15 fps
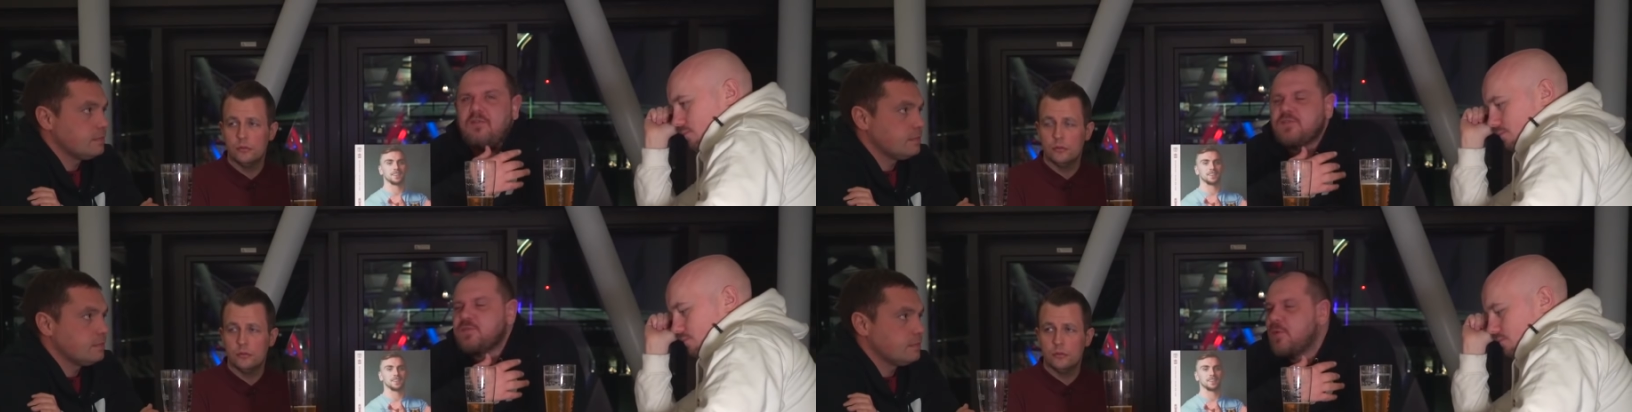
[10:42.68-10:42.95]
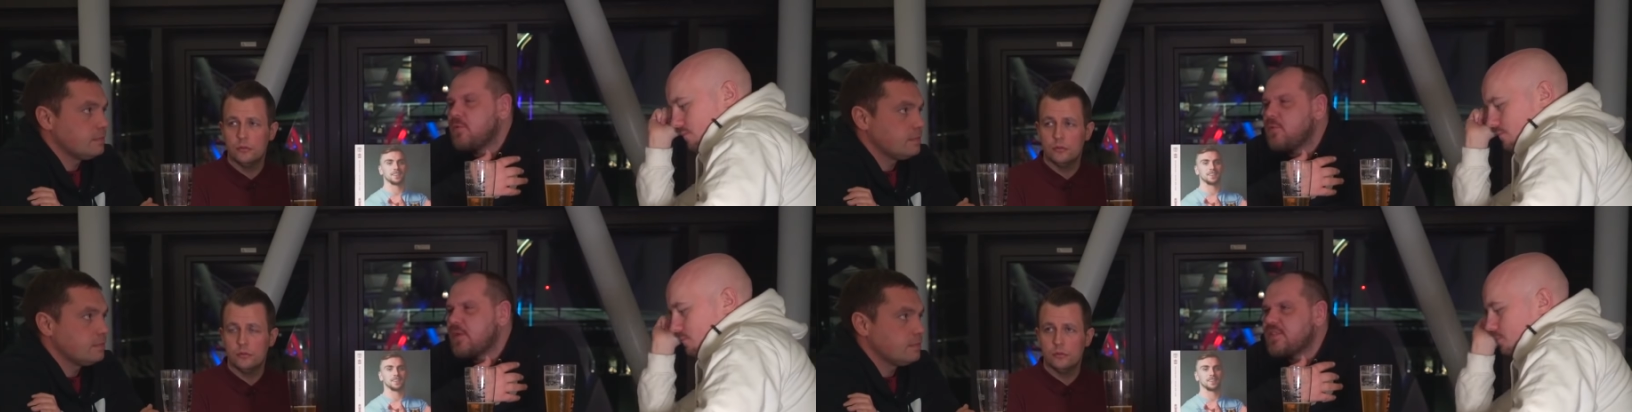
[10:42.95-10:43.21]
Speaker 1: I've
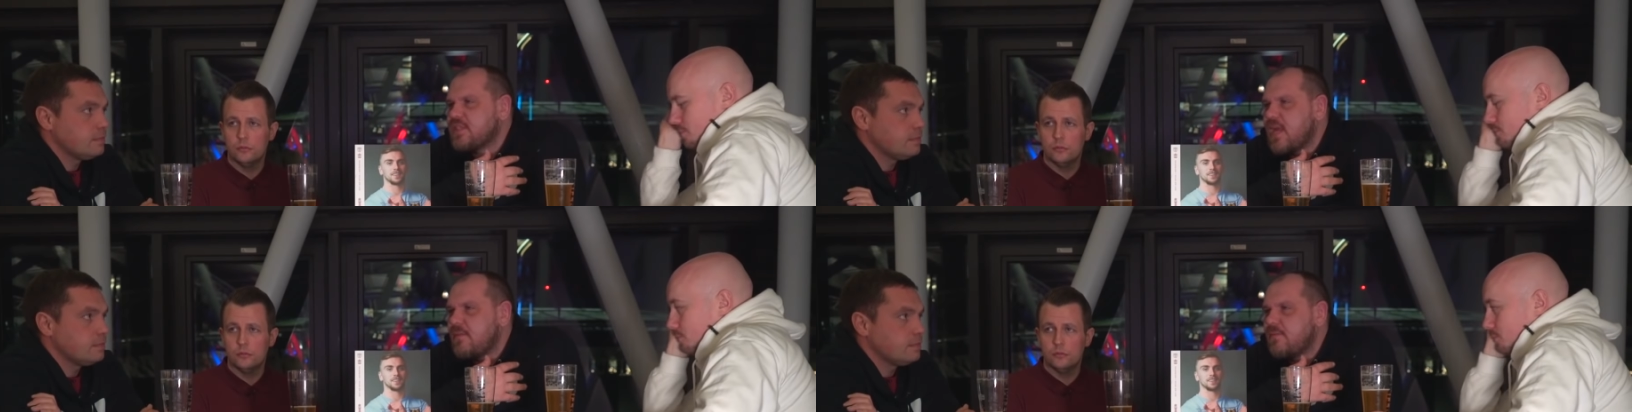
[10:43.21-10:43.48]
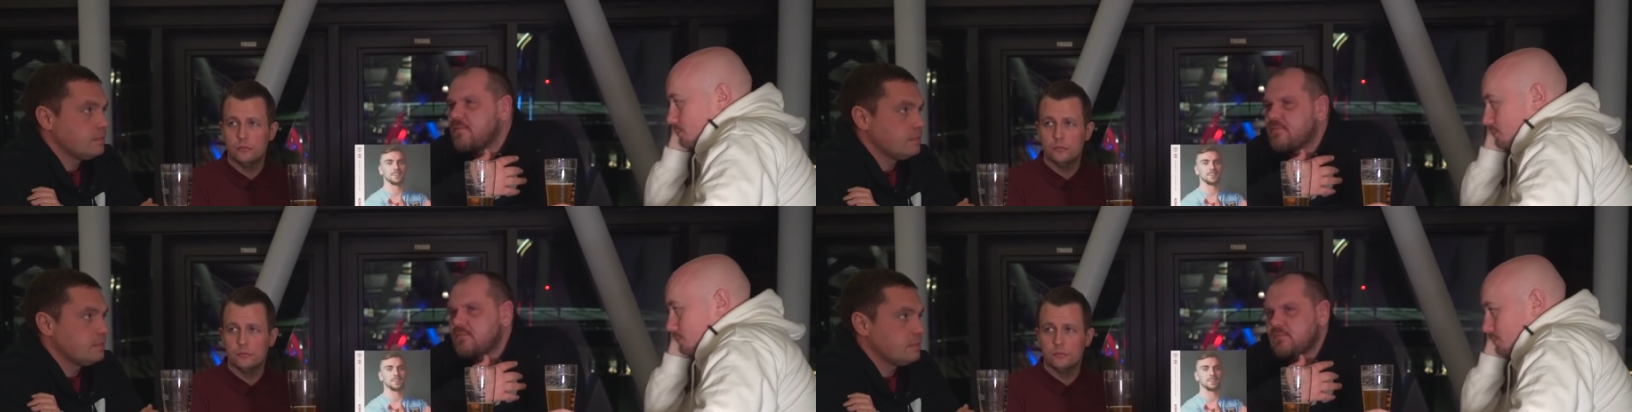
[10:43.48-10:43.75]
supported West
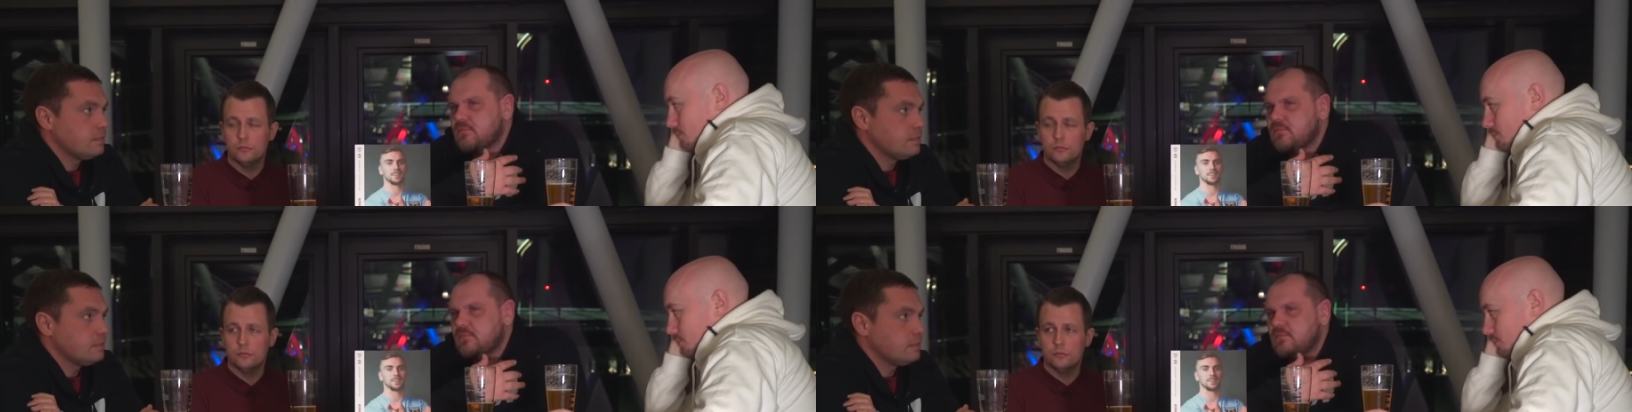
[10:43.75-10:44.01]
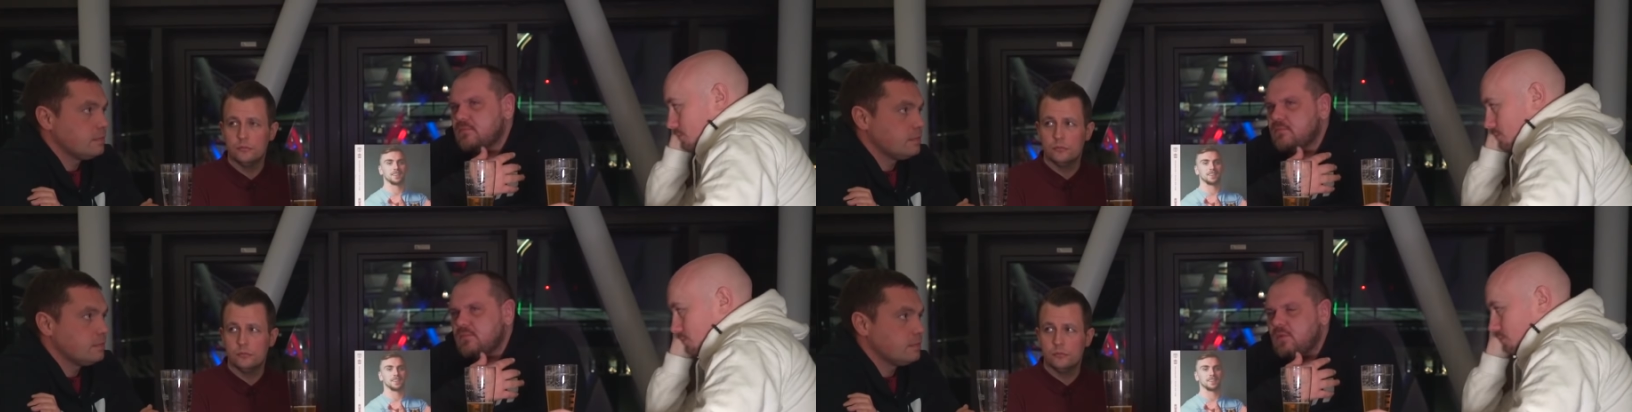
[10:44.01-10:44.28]
Ham
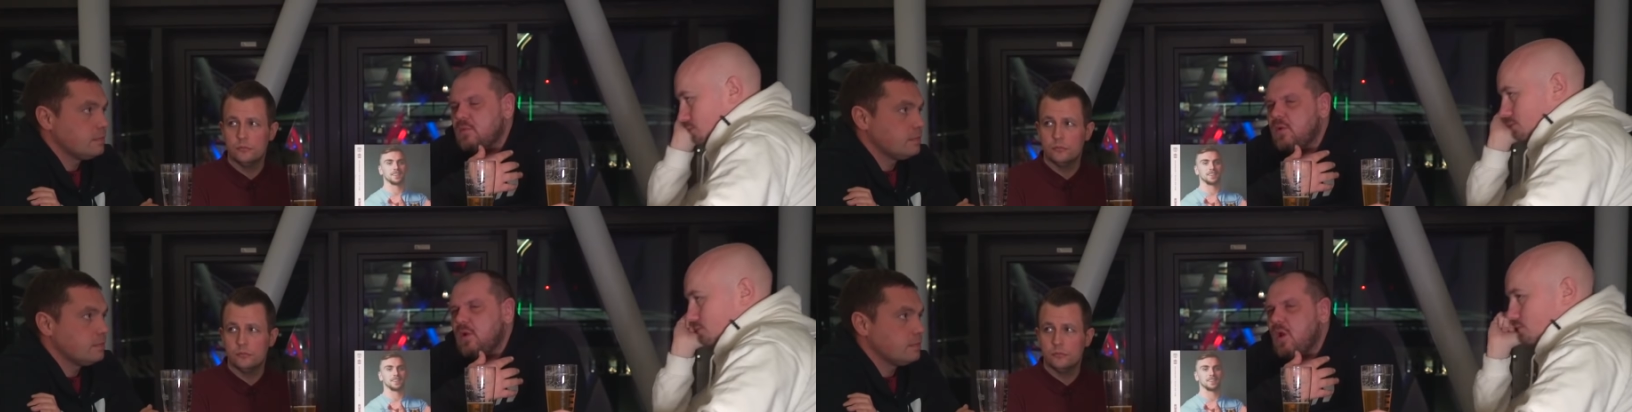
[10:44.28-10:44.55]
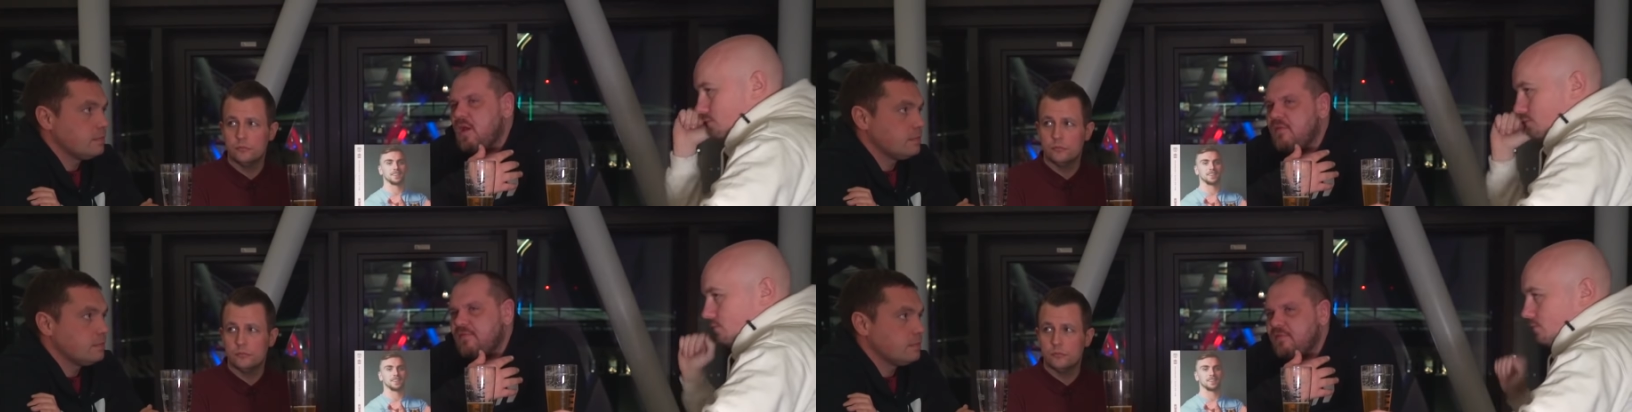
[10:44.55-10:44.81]
all
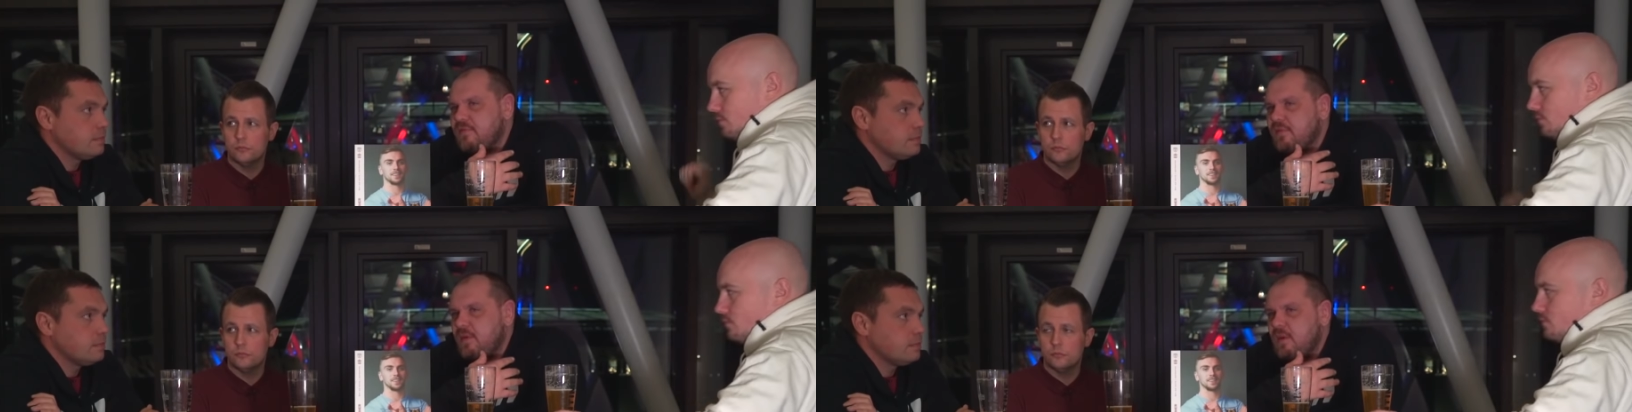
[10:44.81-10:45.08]
my life,